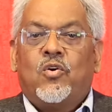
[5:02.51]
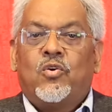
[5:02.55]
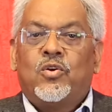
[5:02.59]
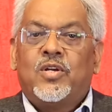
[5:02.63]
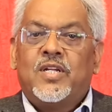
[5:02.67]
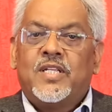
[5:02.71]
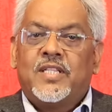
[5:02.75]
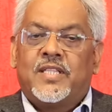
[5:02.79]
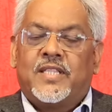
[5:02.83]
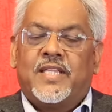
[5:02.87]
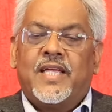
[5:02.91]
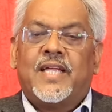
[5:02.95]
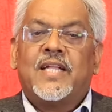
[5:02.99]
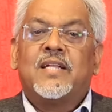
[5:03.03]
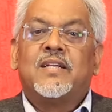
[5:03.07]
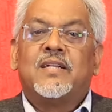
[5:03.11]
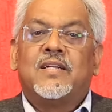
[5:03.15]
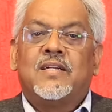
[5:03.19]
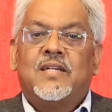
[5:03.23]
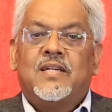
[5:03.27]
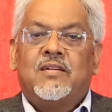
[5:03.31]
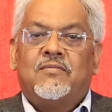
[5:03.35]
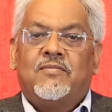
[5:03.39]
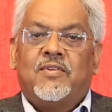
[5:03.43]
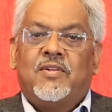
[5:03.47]
Only
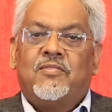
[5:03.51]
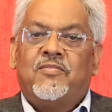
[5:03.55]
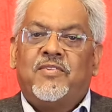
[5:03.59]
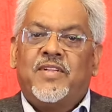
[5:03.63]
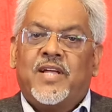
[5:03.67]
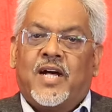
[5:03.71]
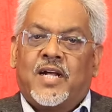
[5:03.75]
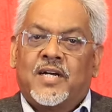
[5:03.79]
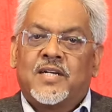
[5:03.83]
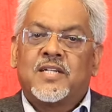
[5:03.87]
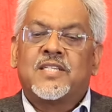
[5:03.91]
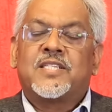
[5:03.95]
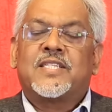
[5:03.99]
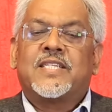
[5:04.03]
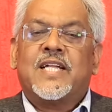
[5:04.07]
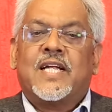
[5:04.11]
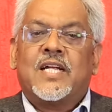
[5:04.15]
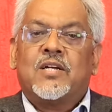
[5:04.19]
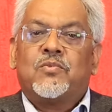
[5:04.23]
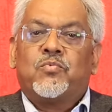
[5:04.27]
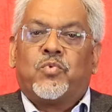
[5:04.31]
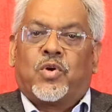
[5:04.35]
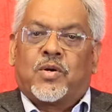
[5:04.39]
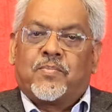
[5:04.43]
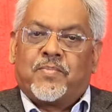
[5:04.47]
then will we
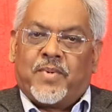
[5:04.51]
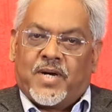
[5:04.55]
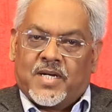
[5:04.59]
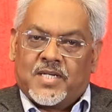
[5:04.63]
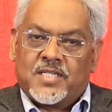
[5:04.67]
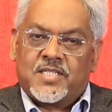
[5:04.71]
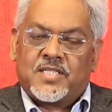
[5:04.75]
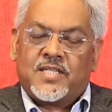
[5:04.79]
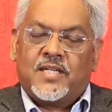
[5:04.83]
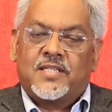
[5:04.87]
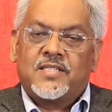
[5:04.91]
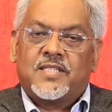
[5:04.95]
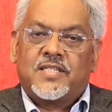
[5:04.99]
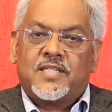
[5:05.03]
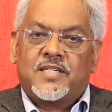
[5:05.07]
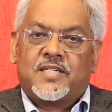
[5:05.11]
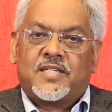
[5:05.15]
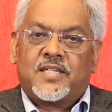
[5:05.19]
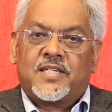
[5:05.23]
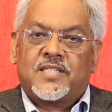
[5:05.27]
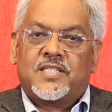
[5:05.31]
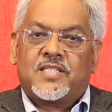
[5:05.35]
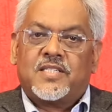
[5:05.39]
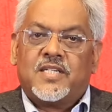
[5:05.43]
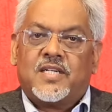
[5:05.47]
understand what Pakistan's
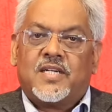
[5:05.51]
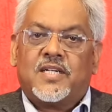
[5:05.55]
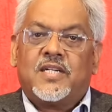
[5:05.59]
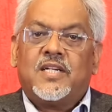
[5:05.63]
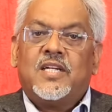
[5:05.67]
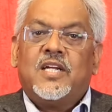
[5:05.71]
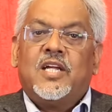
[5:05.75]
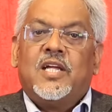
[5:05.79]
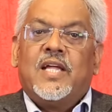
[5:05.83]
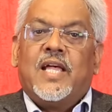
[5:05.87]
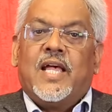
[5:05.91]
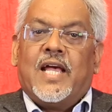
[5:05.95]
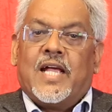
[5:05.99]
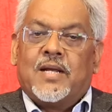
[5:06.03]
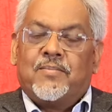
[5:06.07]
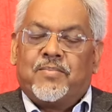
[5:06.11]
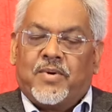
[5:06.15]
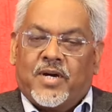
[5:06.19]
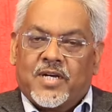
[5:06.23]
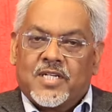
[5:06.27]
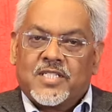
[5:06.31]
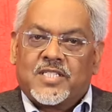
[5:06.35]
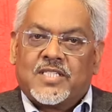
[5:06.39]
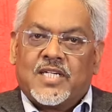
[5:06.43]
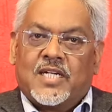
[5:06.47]
interests are, and
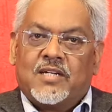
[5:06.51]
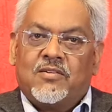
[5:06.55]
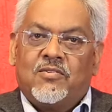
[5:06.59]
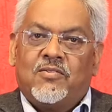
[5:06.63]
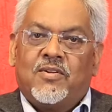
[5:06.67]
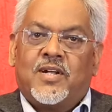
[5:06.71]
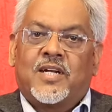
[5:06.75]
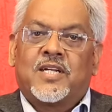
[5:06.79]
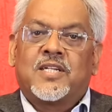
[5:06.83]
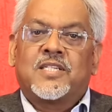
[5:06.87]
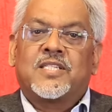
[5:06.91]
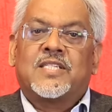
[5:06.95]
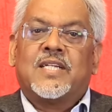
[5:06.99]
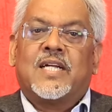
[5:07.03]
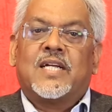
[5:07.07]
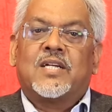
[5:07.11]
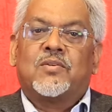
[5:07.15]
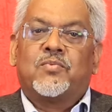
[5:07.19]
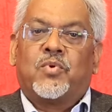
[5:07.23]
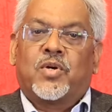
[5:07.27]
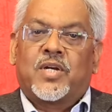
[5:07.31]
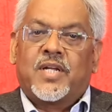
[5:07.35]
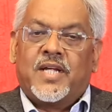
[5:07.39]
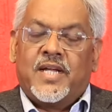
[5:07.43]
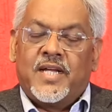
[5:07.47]
Pakistan will
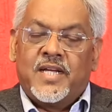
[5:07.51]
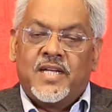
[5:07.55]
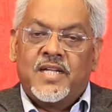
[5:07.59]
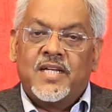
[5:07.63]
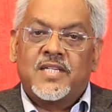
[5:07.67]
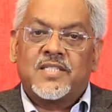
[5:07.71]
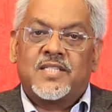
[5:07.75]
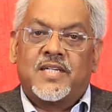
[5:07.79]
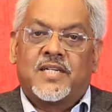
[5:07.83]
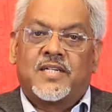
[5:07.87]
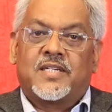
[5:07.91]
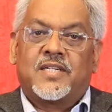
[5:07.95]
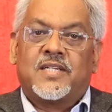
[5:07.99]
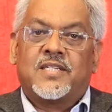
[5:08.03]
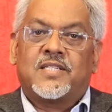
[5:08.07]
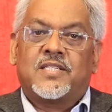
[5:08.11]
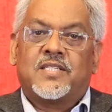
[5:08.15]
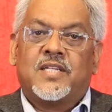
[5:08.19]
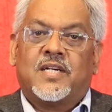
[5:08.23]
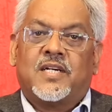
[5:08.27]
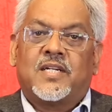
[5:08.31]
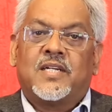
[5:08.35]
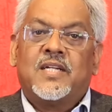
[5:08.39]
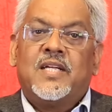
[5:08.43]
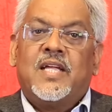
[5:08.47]
understand what India's
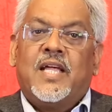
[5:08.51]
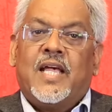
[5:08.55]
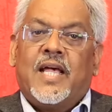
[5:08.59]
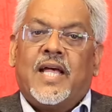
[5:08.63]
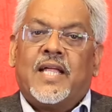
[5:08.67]
interests are,